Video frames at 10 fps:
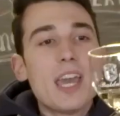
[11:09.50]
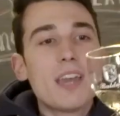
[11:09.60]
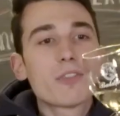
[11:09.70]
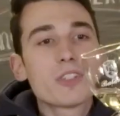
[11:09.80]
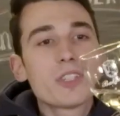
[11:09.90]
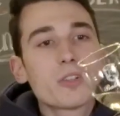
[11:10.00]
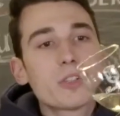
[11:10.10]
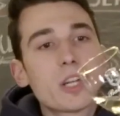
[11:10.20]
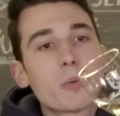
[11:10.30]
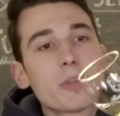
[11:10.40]
Every single
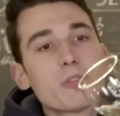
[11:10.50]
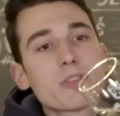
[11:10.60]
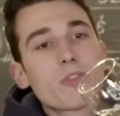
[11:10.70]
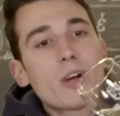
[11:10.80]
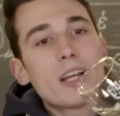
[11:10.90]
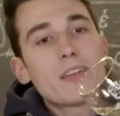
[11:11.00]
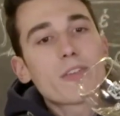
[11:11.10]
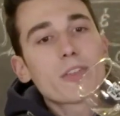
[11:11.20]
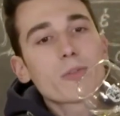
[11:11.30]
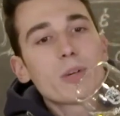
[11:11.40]
year we use a variety of
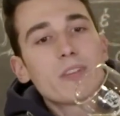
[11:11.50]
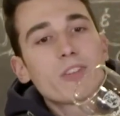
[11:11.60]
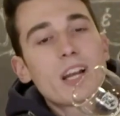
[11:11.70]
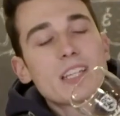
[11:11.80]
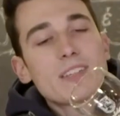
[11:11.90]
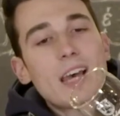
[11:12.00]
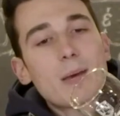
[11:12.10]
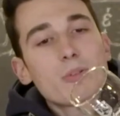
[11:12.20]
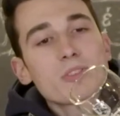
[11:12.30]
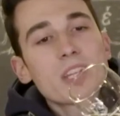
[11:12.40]
3 different kinds of
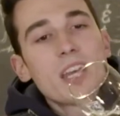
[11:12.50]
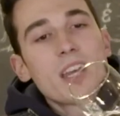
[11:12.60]
apples.